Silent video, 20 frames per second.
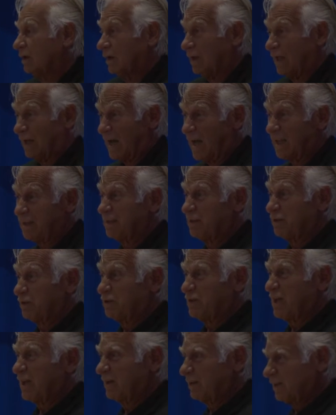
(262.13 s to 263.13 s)
And I can
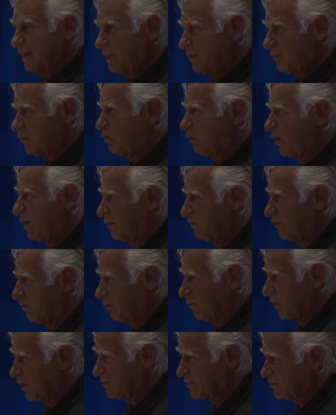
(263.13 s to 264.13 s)
claim credit for
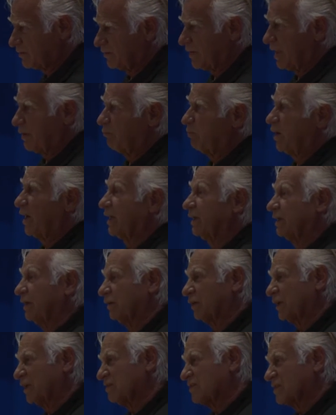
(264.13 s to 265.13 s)
most of that
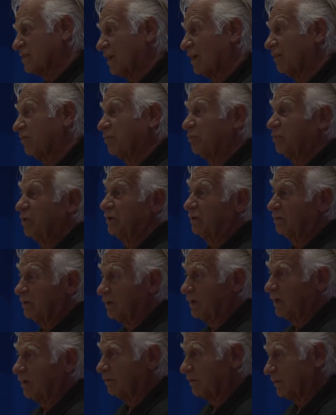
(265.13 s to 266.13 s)
pioneering stuff, but
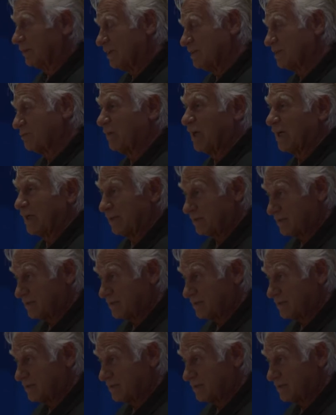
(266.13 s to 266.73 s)
you know, at least my